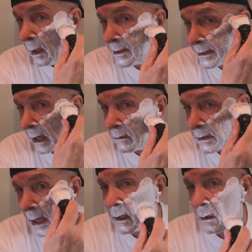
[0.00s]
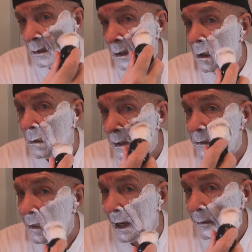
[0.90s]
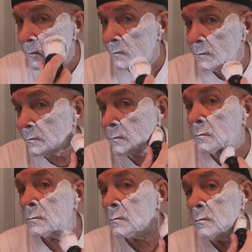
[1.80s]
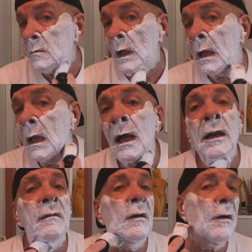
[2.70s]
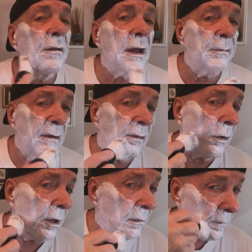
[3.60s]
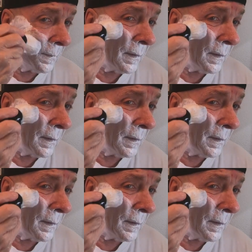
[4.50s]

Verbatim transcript: it sounds like it, you know, he's right. I never heard that before.